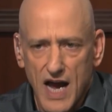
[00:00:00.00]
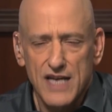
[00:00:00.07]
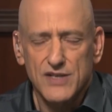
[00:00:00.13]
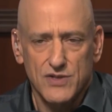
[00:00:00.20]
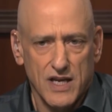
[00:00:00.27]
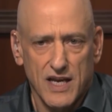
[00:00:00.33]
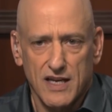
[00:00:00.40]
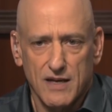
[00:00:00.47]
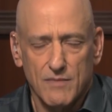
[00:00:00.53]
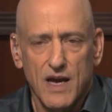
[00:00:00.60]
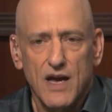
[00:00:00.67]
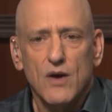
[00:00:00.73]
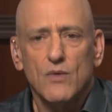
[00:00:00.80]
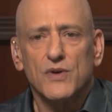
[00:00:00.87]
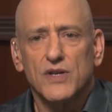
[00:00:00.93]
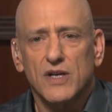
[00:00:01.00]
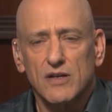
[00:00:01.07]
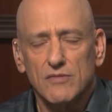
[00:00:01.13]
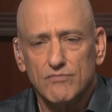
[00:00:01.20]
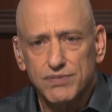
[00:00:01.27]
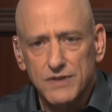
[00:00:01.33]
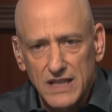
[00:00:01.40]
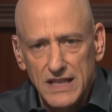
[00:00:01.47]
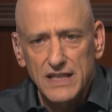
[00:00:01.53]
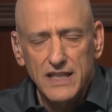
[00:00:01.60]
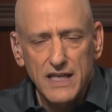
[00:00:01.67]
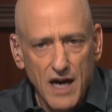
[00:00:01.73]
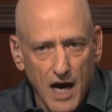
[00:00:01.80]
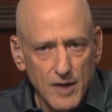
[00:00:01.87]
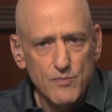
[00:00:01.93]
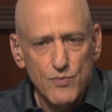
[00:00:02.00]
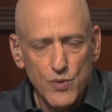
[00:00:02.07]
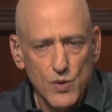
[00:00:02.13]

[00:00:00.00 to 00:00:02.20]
this guy's name with a completely